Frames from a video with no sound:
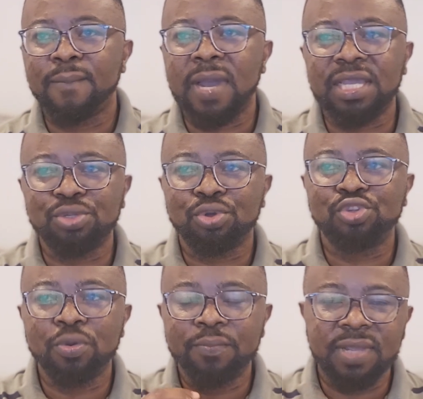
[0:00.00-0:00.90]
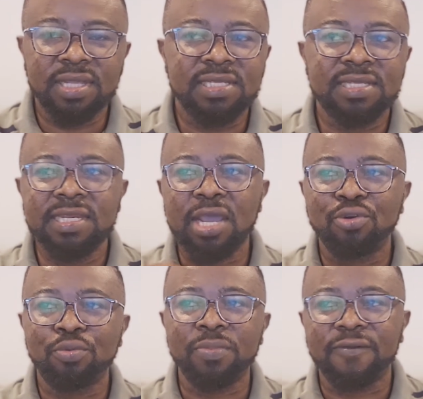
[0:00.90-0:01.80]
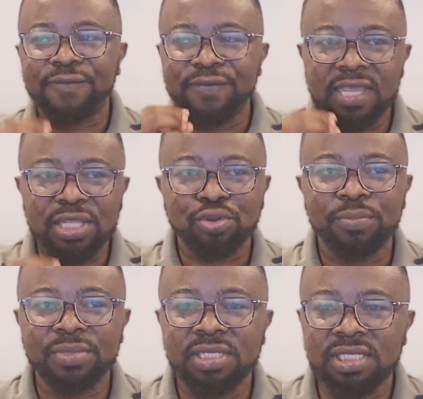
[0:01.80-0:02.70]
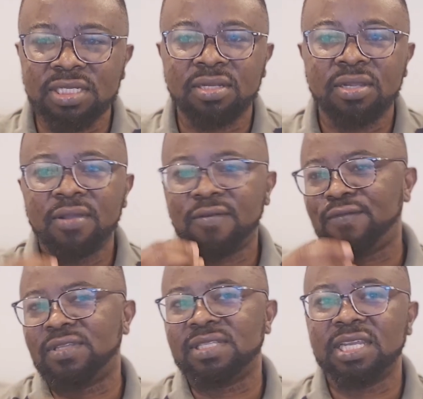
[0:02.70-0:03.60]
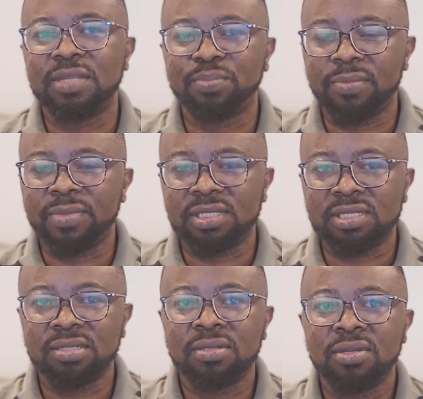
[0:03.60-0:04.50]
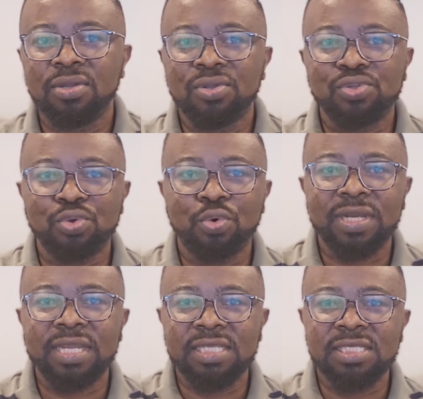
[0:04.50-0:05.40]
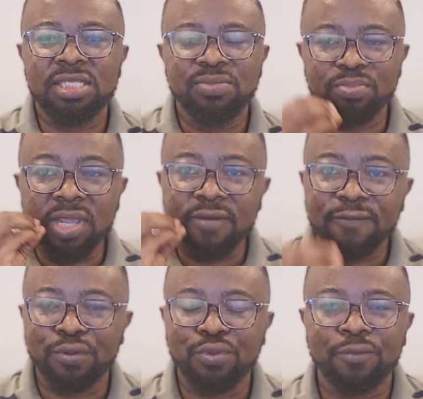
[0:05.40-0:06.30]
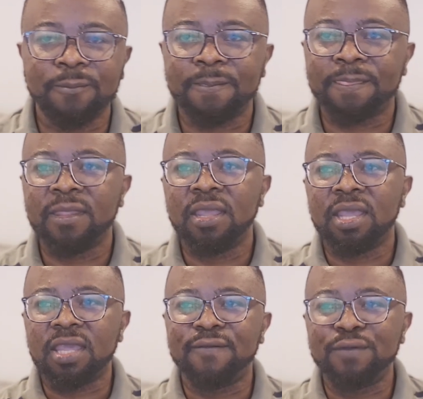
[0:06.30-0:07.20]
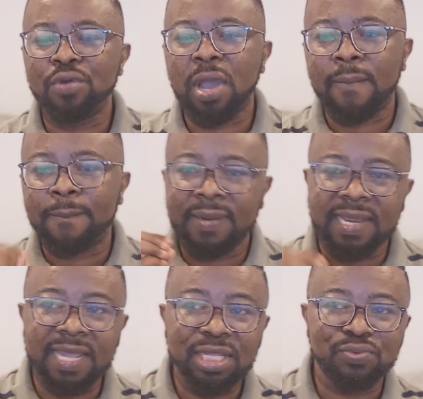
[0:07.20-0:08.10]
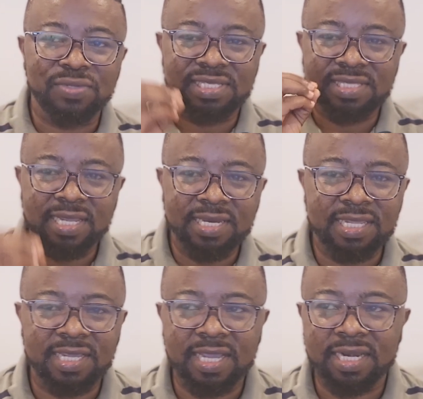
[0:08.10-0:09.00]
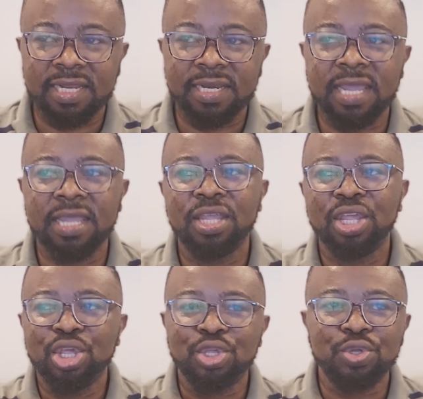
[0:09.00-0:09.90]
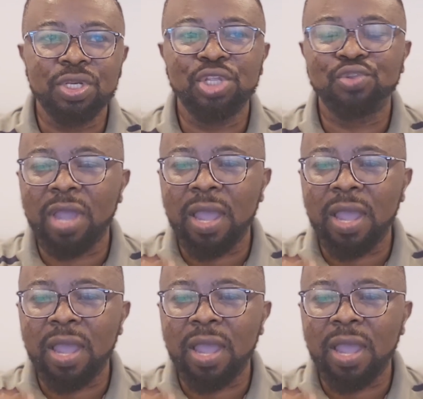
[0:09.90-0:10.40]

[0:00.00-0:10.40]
but it also means there will be fierce competition for study permits. So what does this mean for you? If you are planning to study in Canada, you need